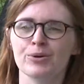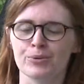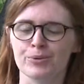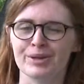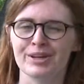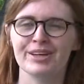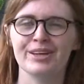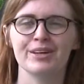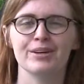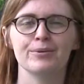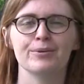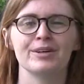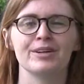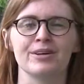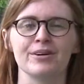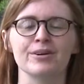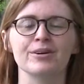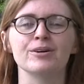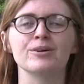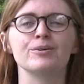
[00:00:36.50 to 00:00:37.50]
We
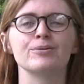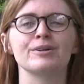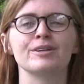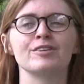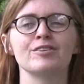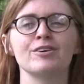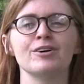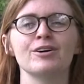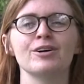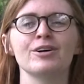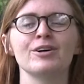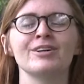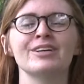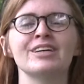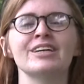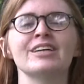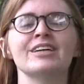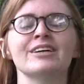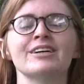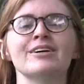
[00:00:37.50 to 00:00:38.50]
will return
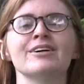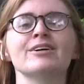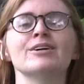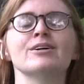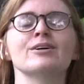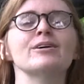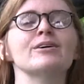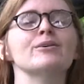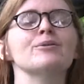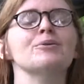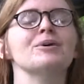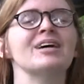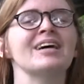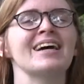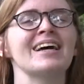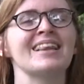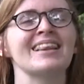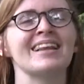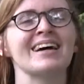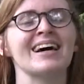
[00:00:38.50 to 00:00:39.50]
here
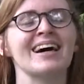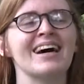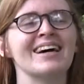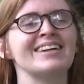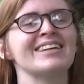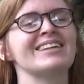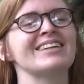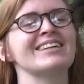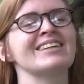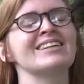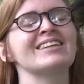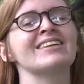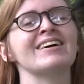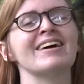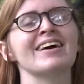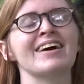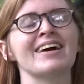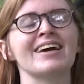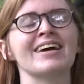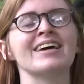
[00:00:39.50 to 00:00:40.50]
one lucky
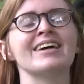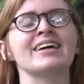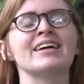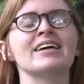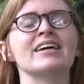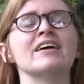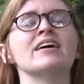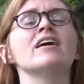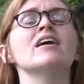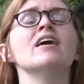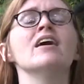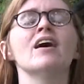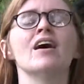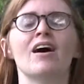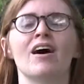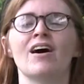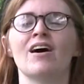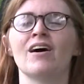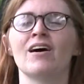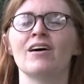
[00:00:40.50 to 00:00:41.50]
day.
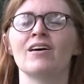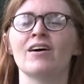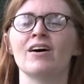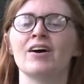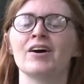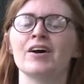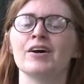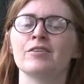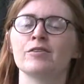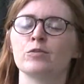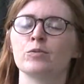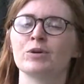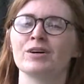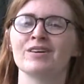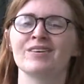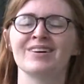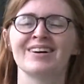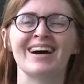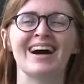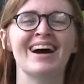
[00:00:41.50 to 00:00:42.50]
Our hearts
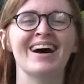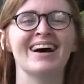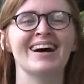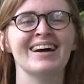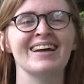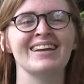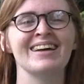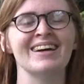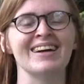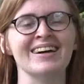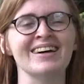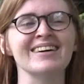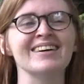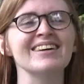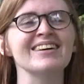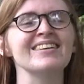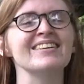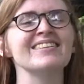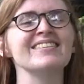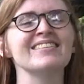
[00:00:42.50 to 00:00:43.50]
will guide
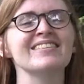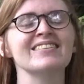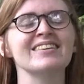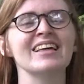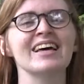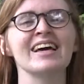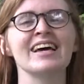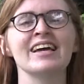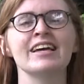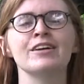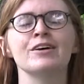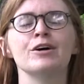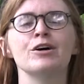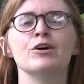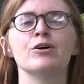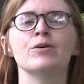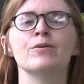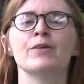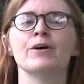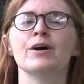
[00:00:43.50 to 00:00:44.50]
us, they
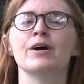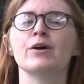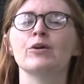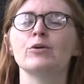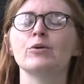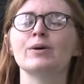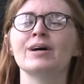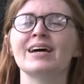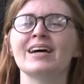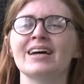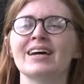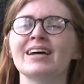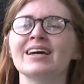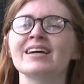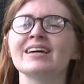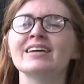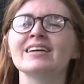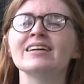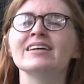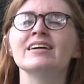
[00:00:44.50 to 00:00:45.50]
know the
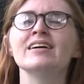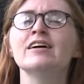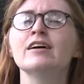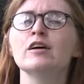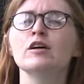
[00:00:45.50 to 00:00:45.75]
way.